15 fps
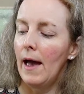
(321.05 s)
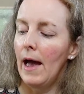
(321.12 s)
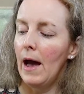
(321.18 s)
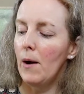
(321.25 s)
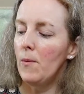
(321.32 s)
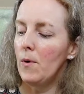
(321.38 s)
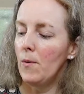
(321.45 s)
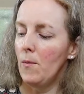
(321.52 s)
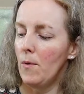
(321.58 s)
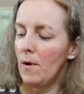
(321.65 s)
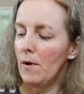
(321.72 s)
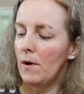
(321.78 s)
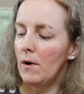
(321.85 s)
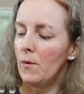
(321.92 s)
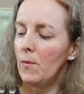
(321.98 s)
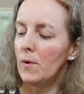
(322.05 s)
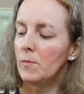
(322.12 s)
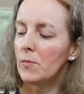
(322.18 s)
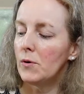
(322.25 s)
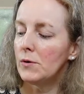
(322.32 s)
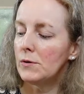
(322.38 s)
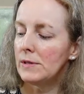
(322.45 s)
our work will
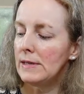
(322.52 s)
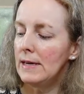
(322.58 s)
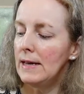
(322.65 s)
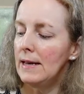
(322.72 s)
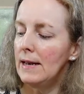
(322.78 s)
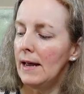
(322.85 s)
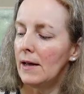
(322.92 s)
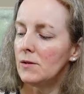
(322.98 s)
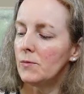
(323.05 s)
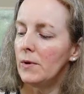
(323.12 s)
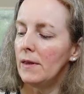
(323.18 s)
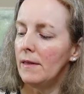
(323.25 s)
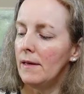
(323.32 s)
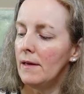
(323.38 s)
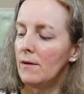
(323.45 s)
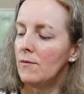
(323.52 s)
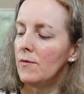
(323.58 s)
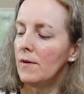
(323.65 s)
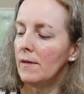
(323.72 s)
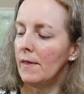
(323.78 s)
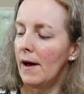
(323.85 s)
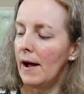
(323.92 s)
proceed as we live
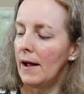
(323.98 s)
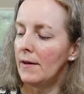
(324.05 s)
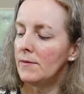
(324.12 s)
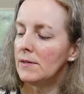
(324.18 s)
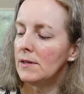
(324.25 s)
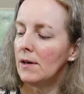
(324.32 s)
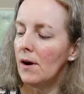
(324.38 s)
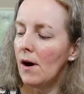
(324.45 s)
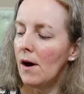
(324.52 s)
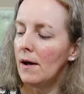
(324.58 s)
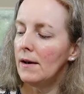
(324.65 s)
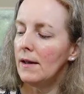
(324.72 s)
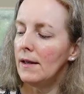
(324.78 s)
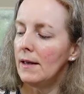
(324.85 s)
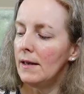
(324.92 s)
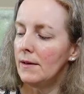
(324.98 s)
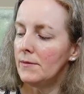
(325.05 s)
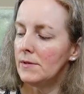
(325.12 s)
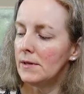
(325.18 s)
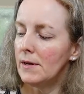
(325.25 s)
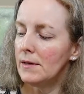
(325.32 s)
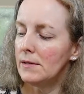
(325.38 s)
the lives God
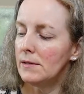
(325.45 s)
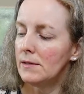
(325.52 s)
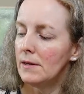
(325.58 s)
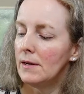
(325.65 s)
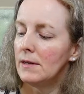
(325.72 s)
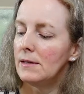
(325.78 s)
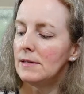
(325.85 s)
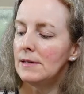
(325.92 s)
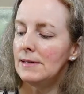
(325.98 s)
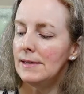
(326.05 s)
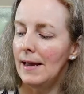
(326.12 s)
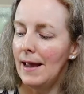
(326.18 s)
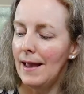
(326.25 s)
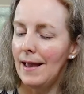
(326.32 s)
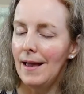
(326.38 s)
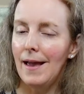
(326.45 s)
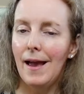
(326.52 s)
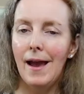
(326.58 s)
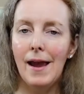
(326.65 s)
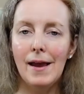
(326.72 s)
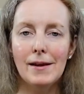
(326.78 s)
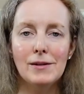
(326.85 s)
gives us today
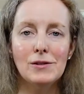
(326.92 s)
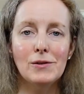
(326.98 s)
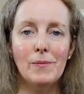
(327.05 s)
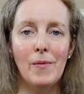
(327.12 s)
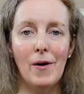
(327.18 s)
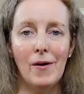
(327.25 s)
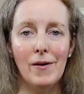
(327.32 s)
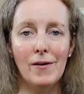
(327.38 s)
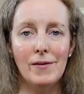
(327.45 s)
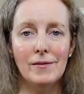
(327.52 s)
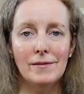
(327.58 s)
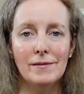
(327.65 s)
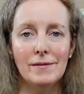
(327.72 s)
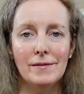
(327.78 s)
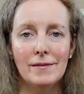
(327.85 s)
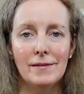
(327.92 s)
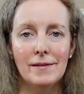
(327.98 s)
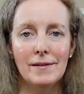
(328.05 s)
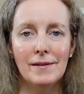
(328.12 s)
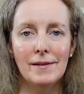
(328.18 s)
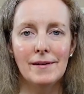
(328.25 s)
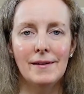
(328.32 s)
and tomorrow.
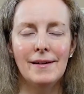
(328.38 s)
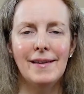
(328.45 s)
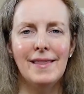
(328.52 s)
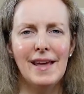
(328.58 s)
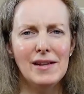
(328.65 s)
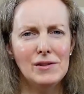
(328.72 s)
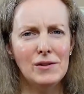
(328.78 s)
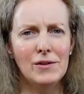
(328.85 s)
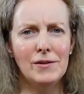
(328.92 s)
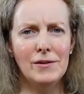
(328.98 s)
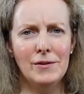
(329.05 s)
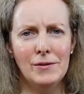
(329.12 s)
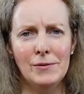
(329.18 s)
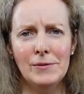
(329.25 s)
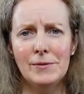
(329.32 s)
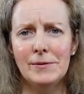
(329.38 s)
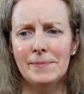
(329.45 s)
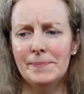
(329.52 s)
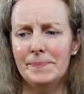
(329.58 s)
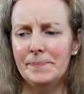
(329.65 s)
That's good news.